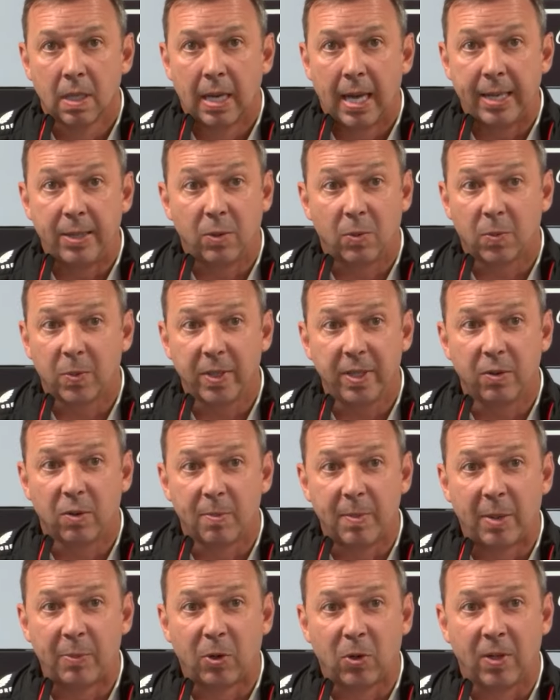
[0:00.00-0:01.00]
I don't really
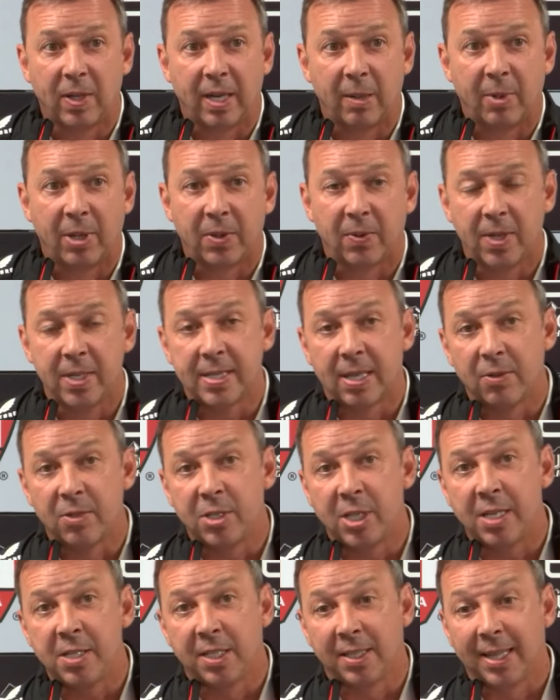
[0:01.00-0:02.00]
remember a whole lot about the race. I was
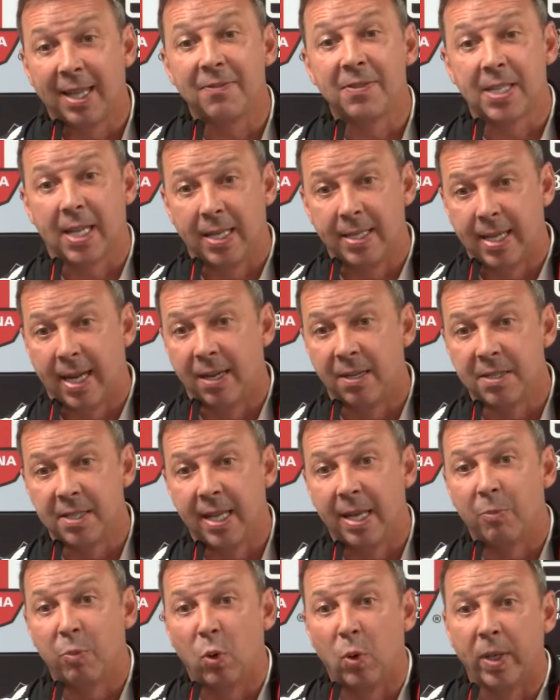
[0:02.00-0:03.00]
changing left side tires at
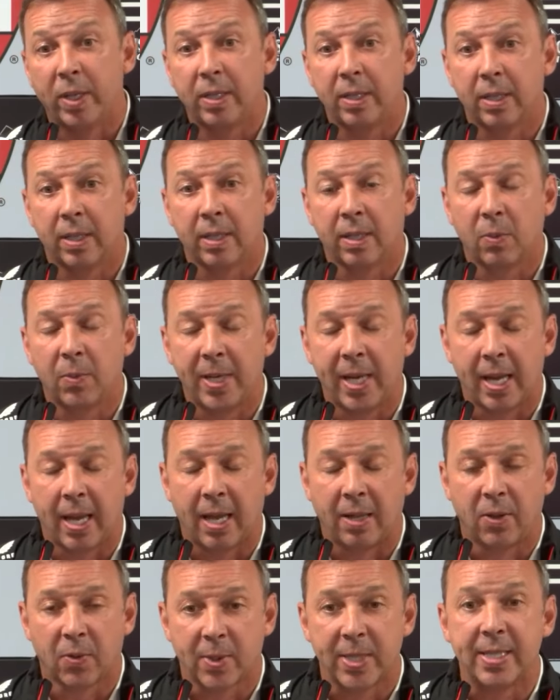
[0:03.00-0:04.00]
that point. We
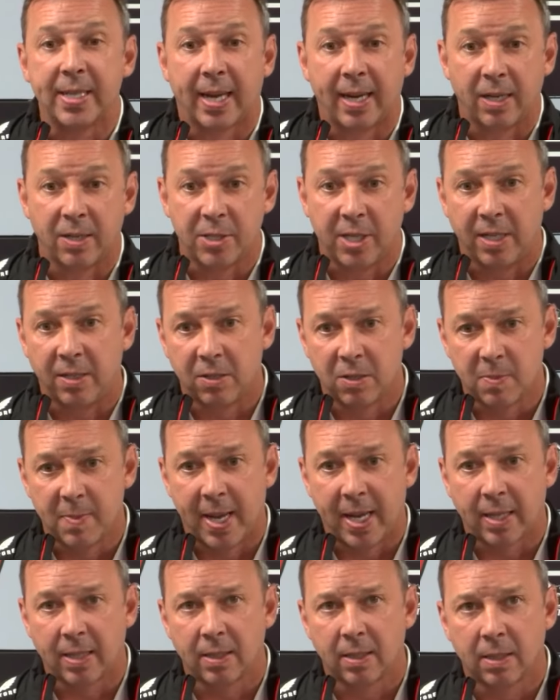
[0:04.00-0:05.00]
had three tire changers
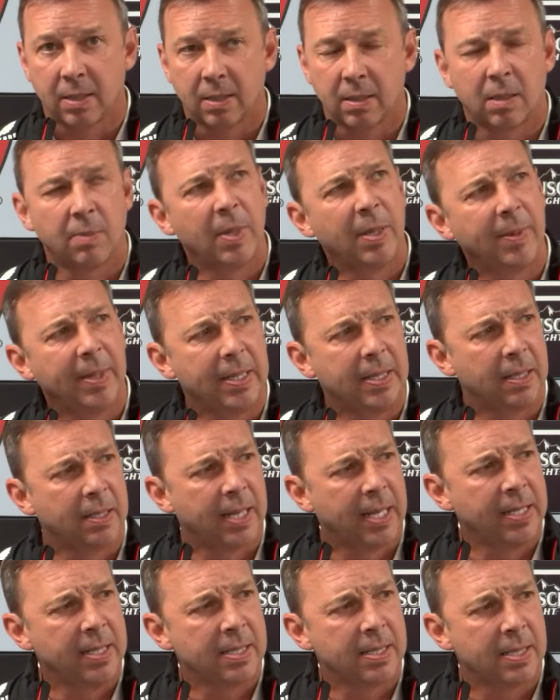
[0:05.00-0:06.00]
back, or maybe I didn't.
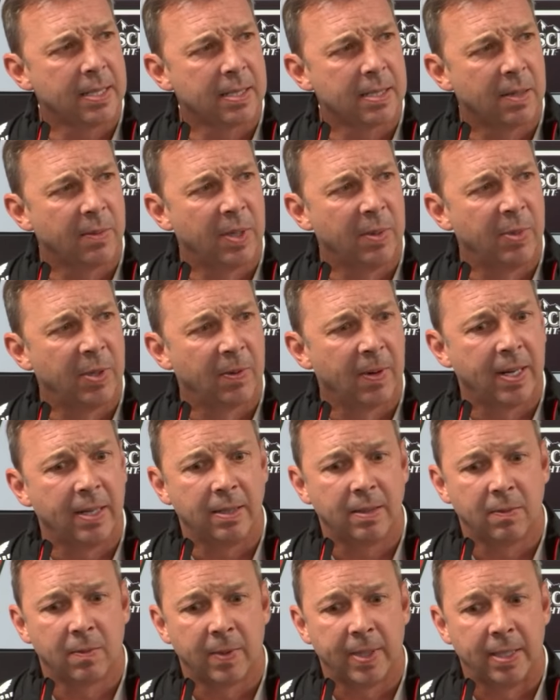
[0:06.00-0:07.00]
96, I might have been right
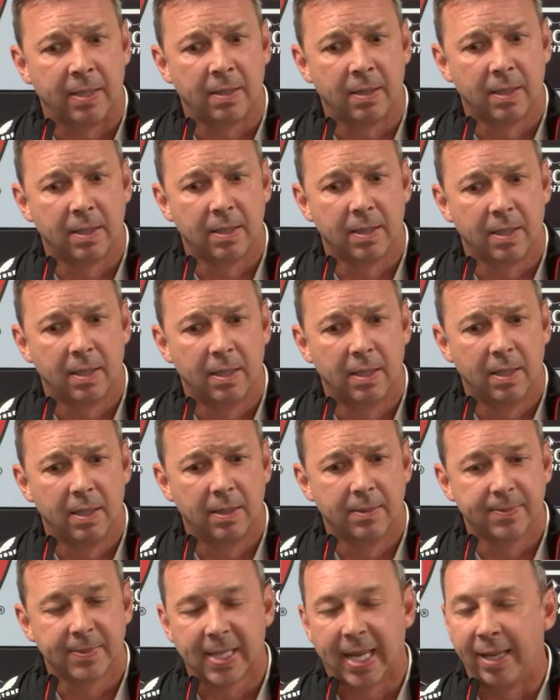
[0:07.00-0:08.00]
rear.
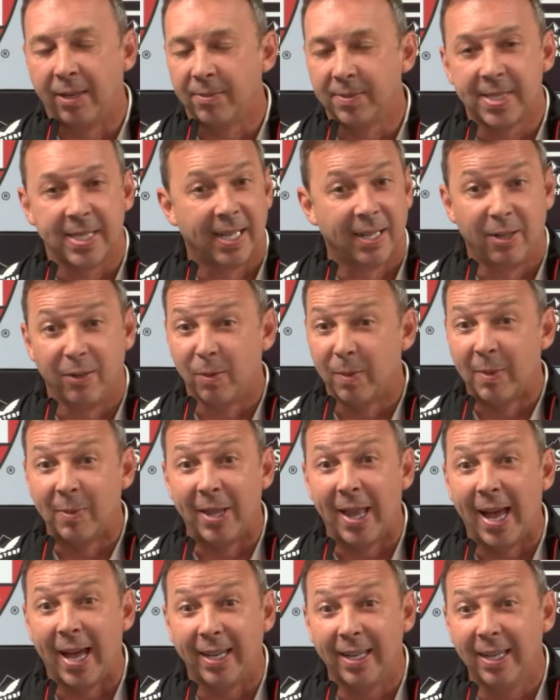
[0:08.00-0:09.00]
I don't even remember
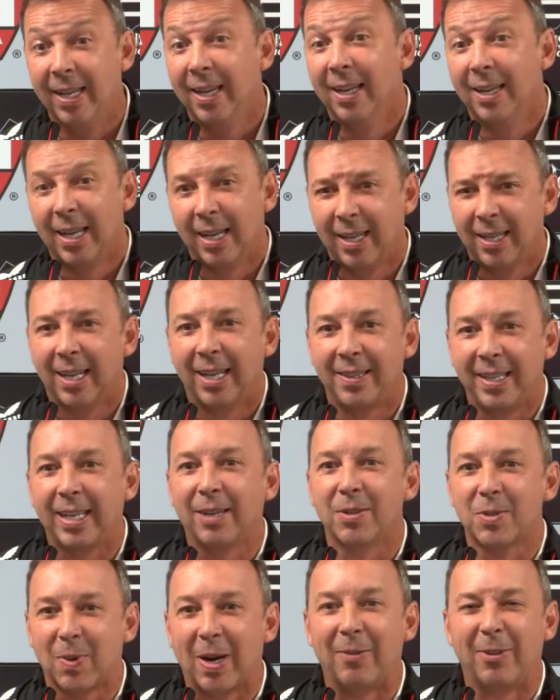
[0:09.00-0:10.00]
that. I think
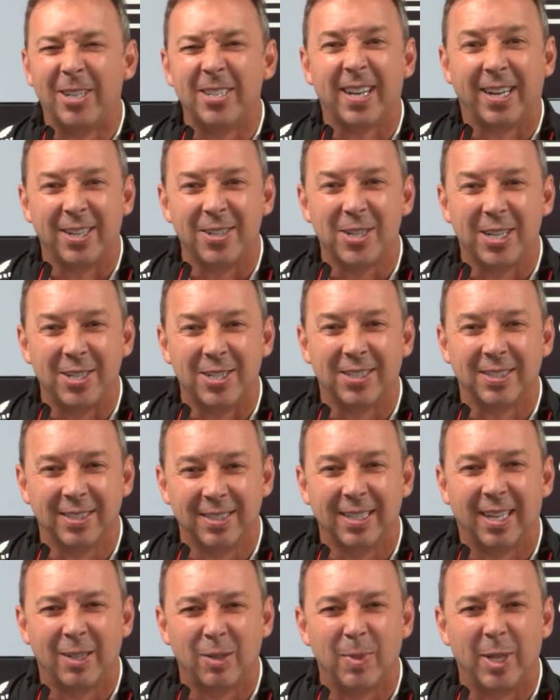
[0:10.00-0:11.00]
I was right rear tire changer,
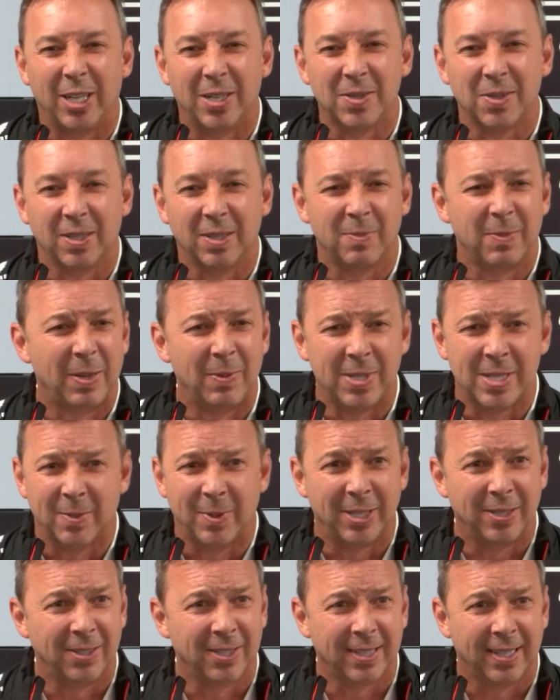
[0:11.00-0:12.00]
to be honest with you. Maybe
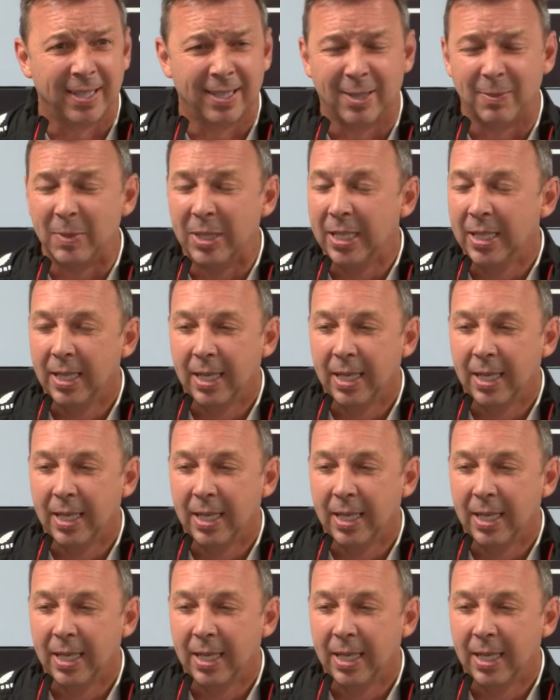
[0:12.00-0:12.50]
somebody can look that up.